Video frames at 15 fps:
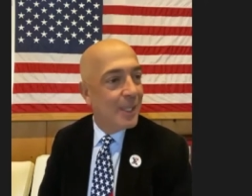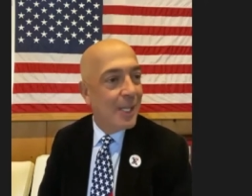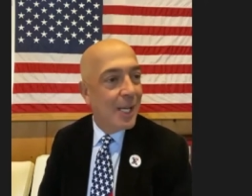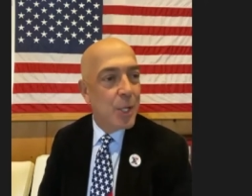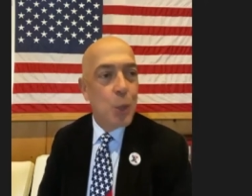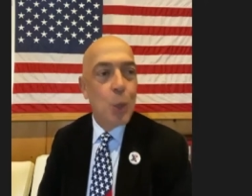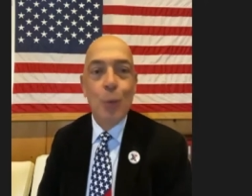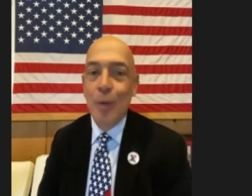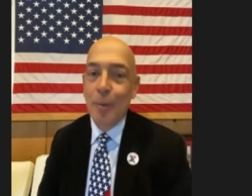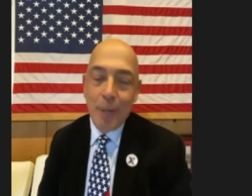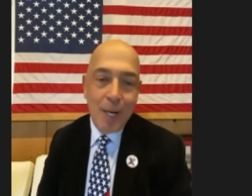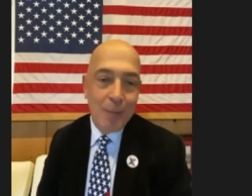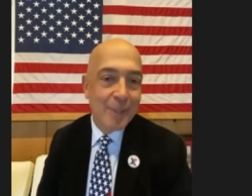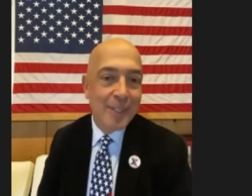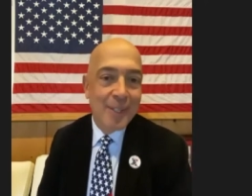are you a
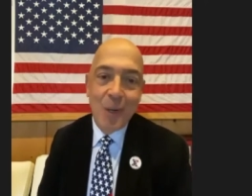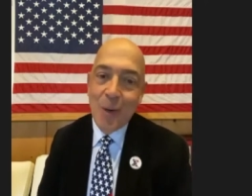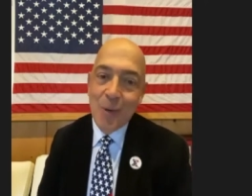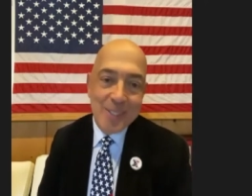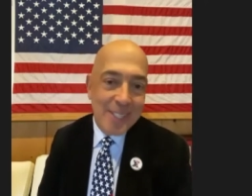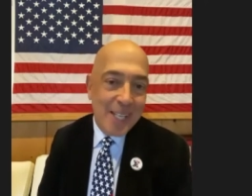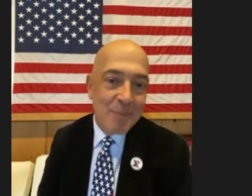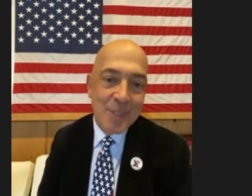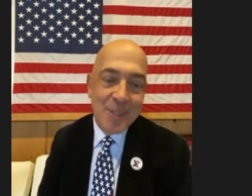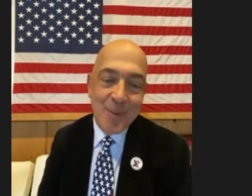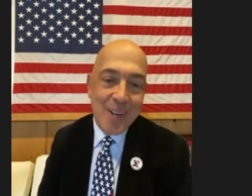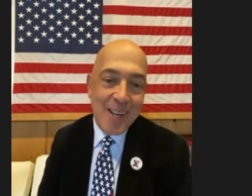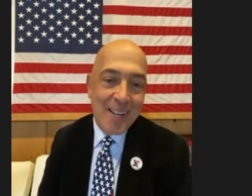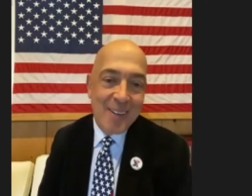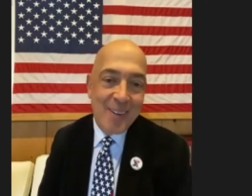Republican or a
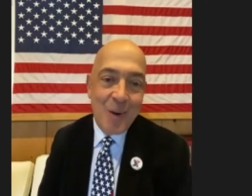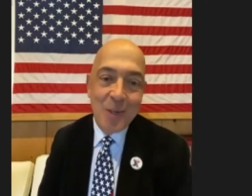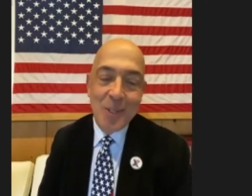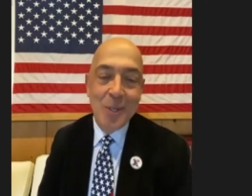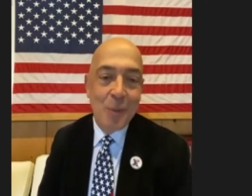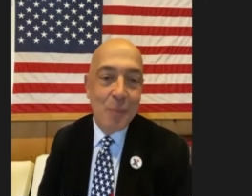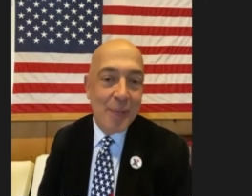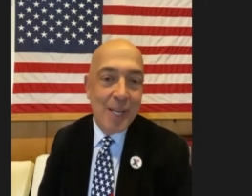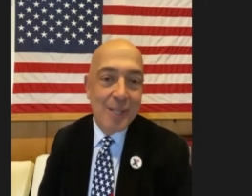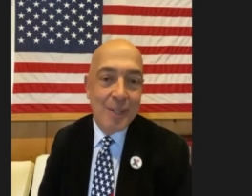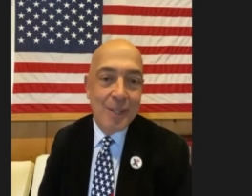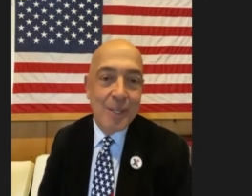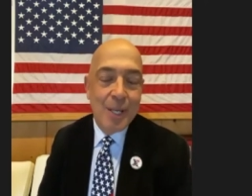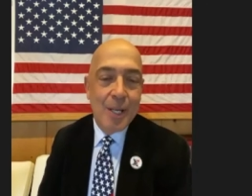Democrat or an independent?